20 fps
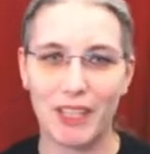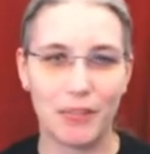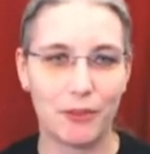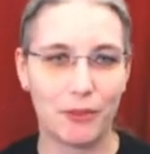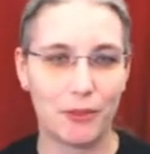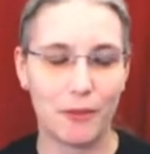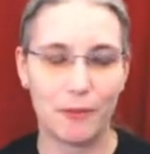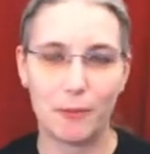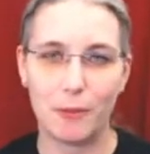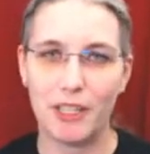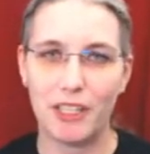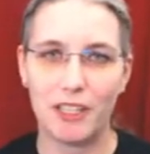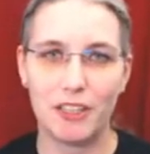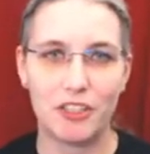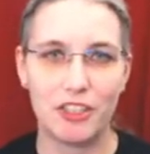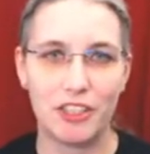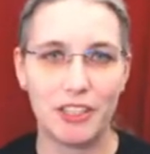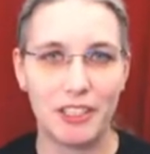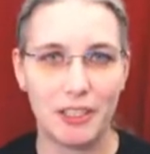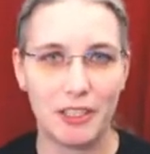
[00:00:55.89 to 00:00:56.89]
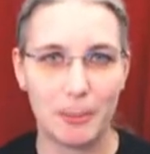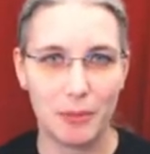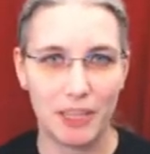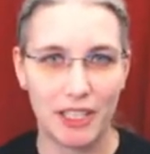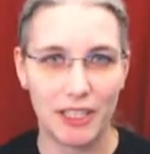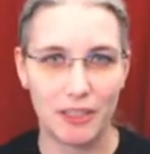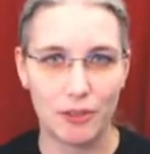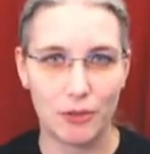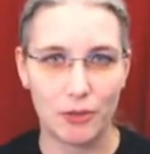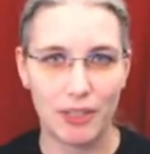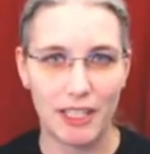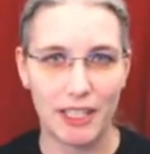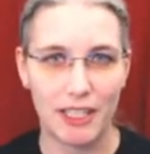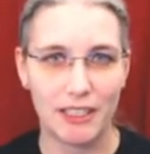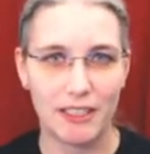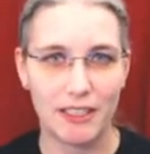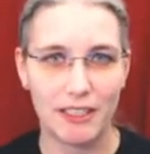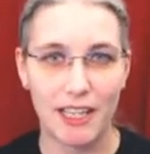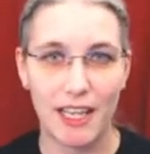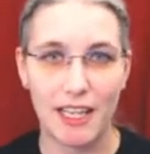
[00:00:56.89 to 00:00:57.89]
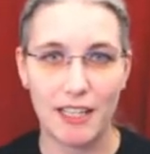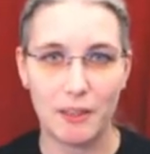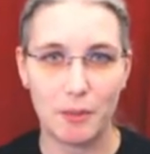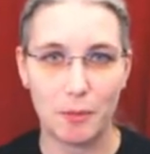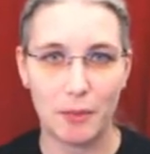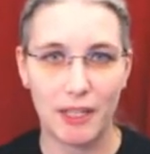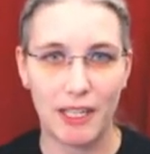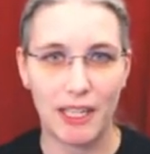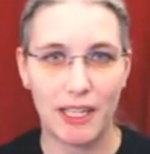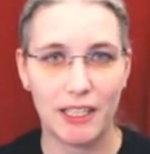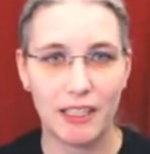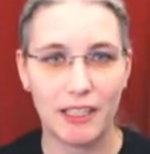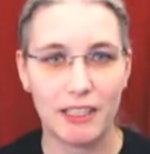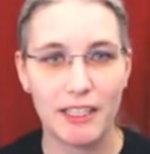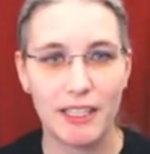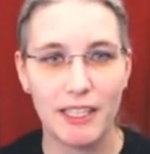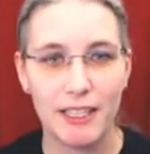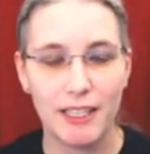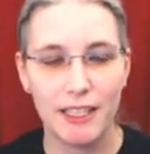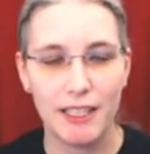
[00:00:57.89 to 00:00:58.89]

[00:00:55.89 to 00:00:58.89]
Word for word: software engineer by trade and by heart